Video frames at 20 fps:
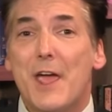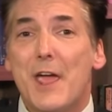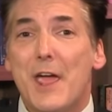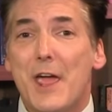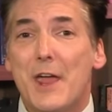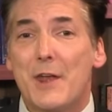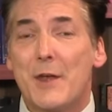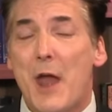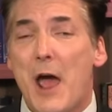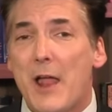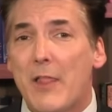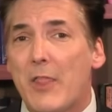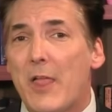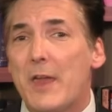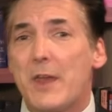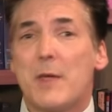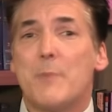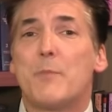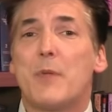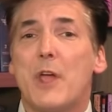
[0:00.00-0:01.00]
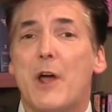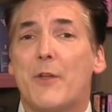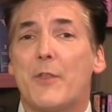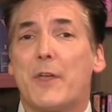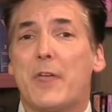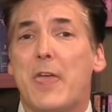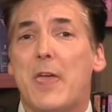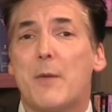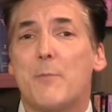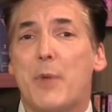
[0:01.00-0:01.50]
and not let him be on the
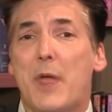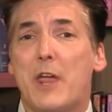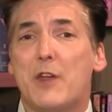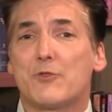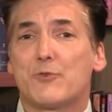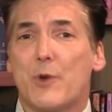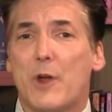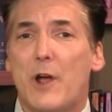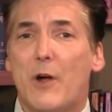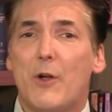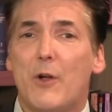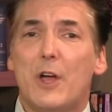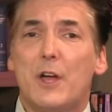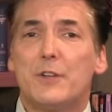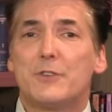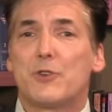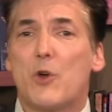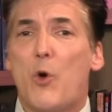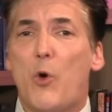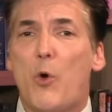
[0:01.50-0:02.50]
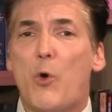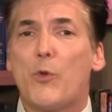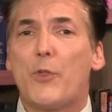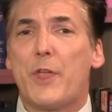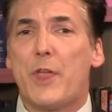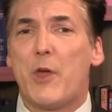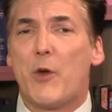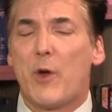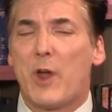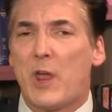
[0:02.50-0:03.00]
campaign trail to hold a
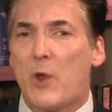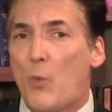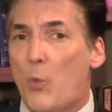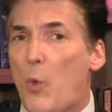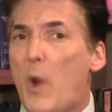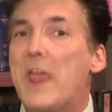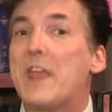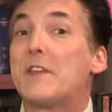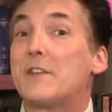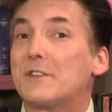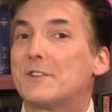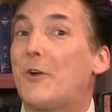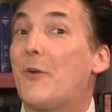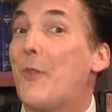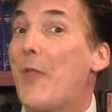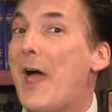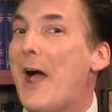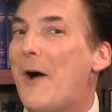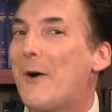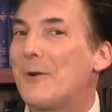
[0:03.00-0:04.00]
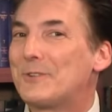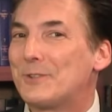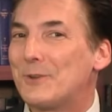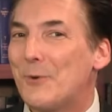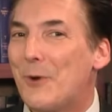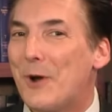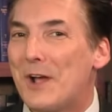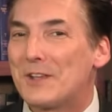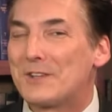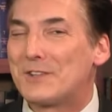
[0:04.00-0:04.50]
hearing and wait until now
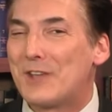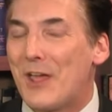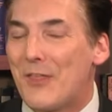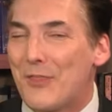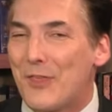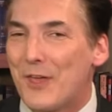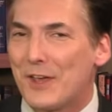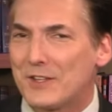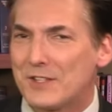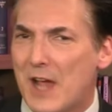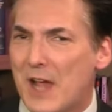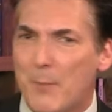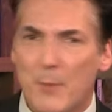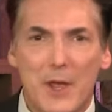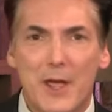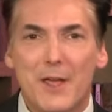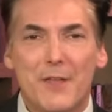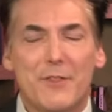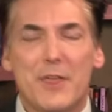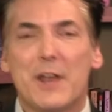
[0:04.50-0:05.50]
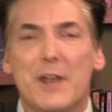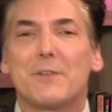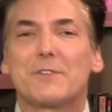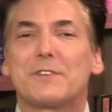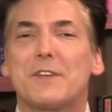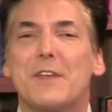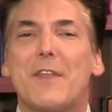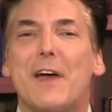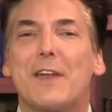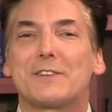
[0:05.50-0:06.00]
to set things up. They don't
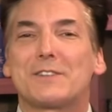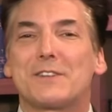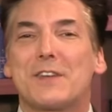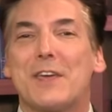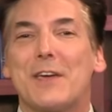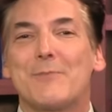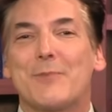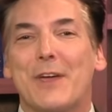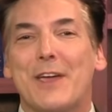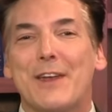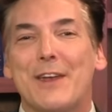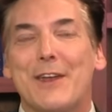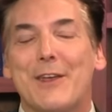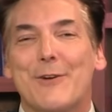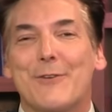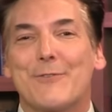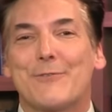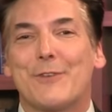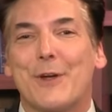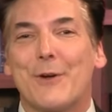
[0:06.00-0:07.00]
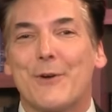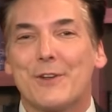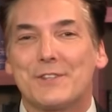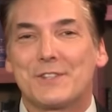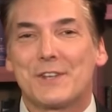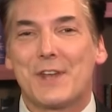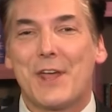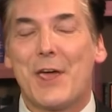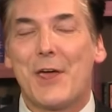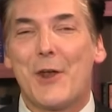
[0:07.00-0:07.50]
see that as campaign
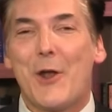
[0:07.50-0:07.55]
interference at